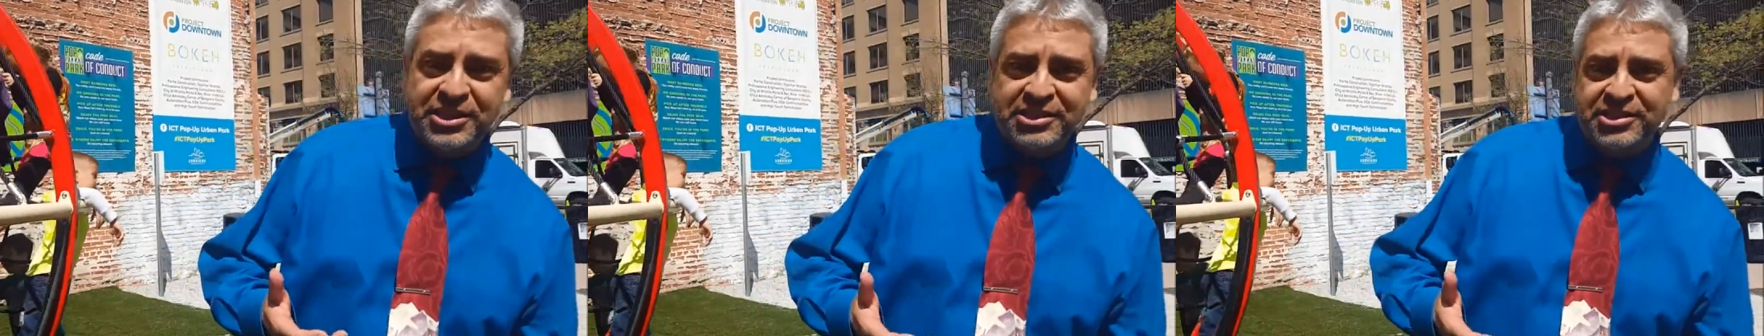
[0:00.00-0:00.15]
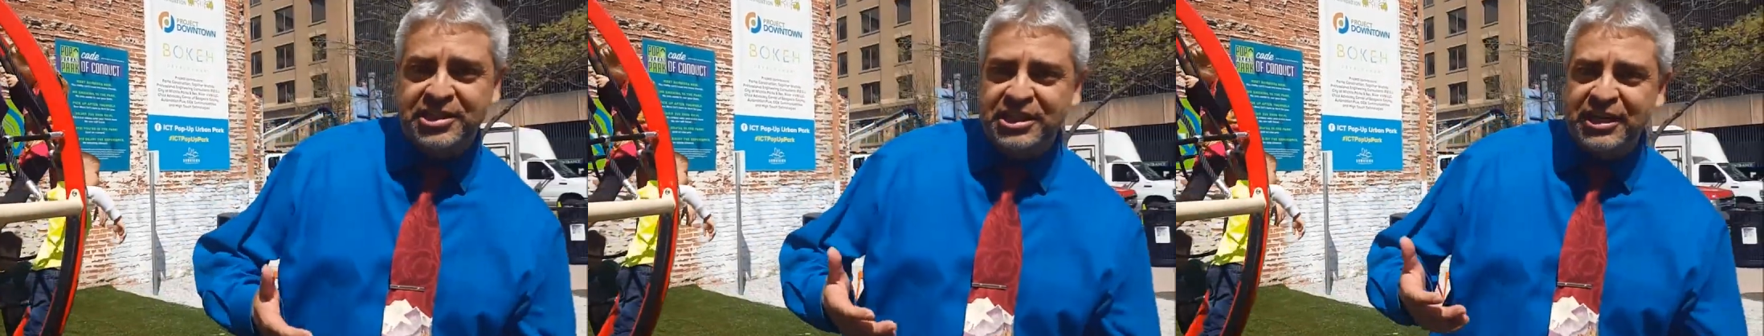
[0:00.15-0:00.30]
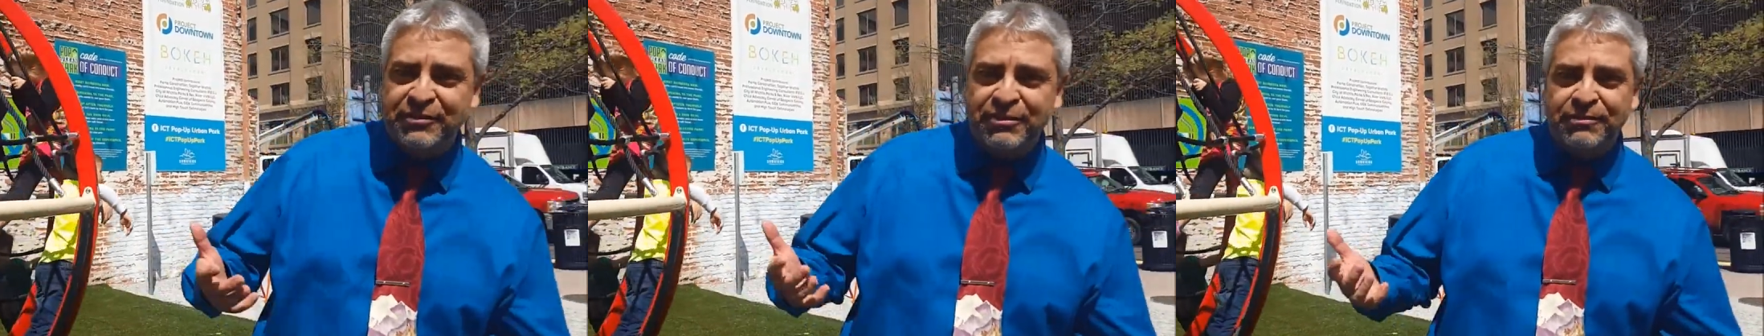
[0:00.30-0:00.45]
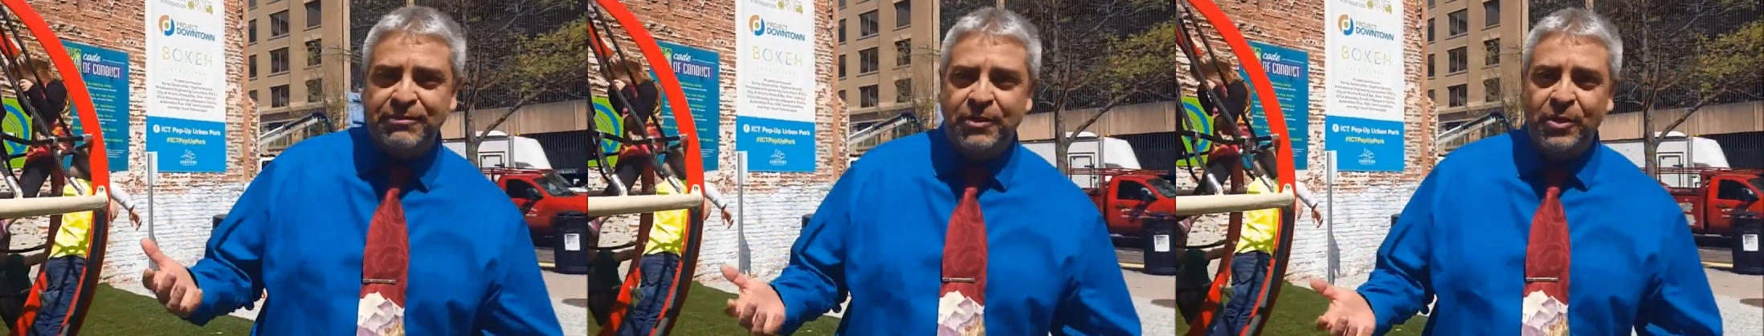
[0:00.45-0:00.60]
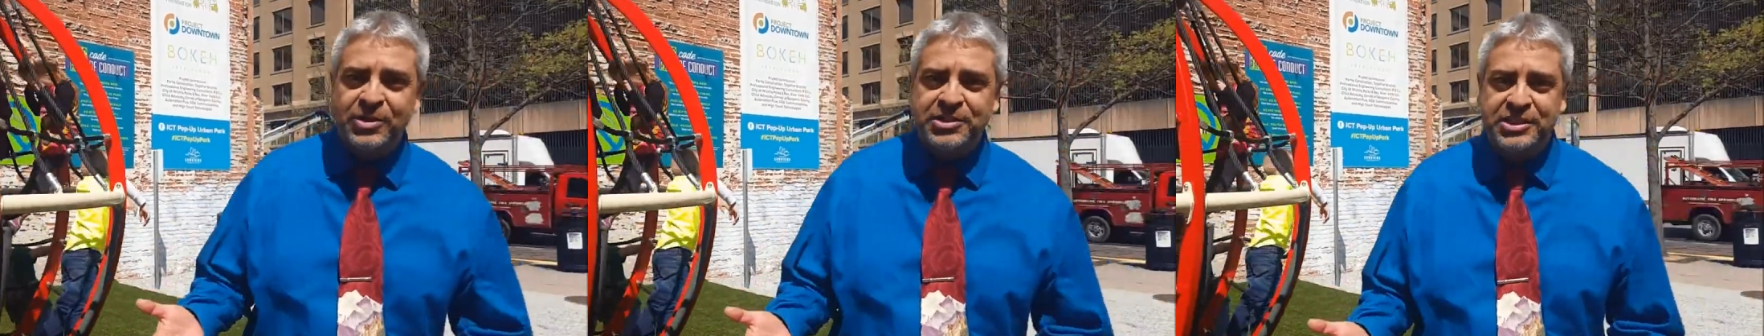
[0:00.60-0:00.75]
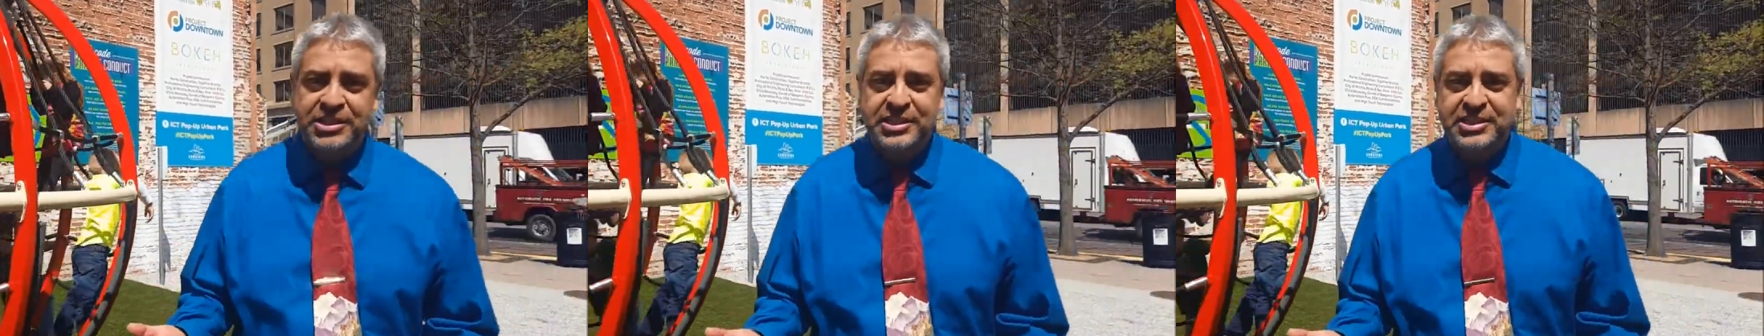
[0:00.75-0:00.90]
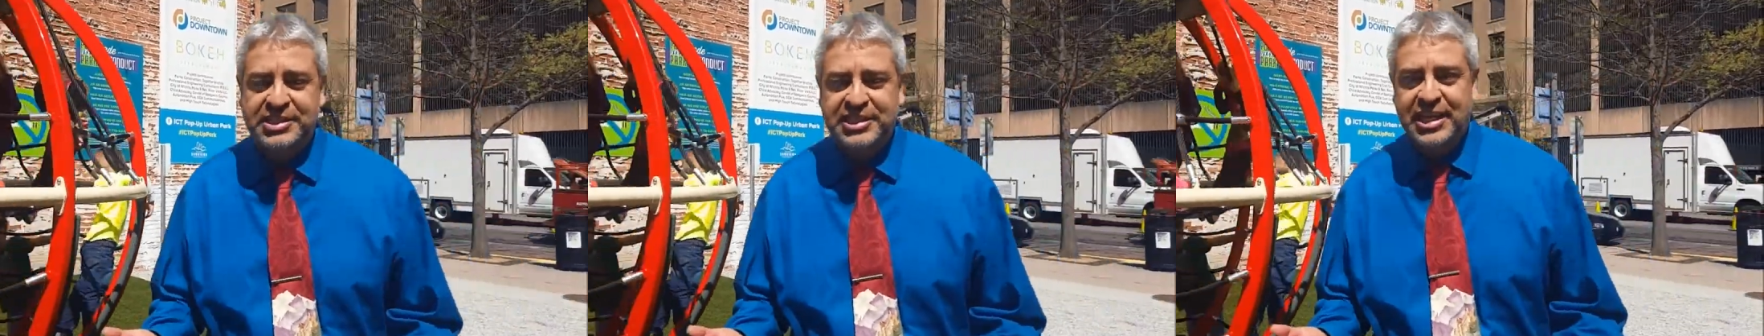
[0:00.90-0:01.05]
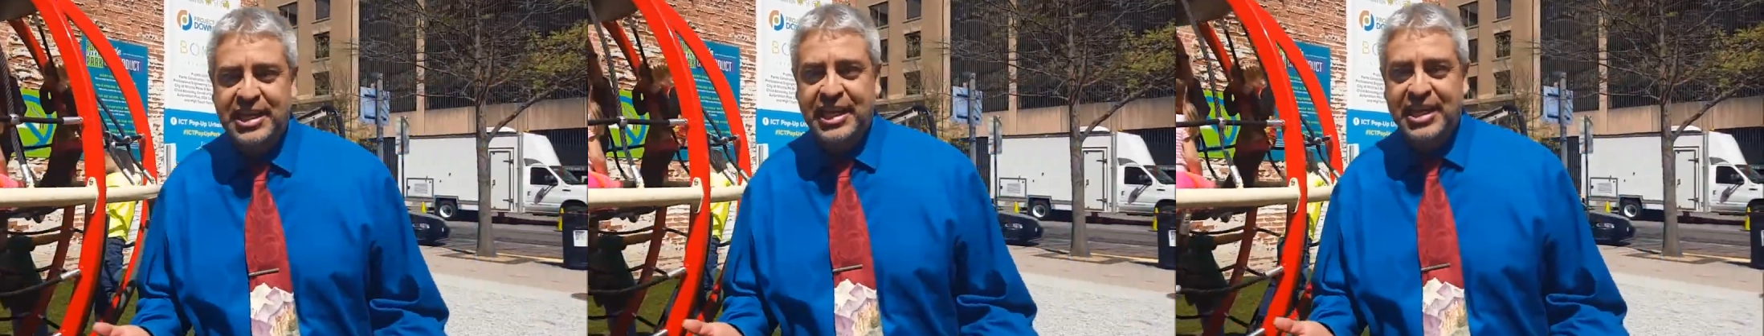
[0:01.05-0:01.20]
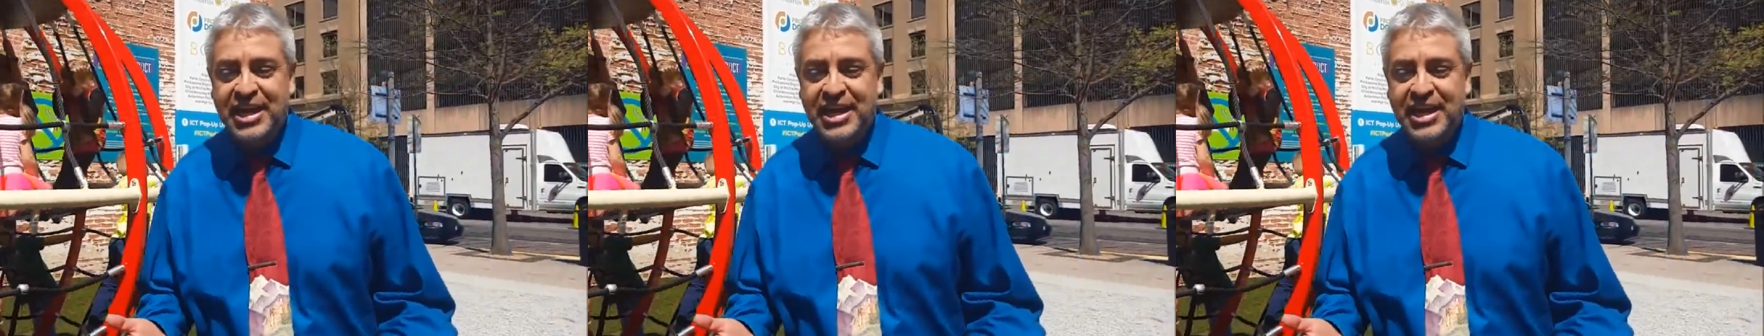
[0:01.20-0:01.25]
it to different folks in the city.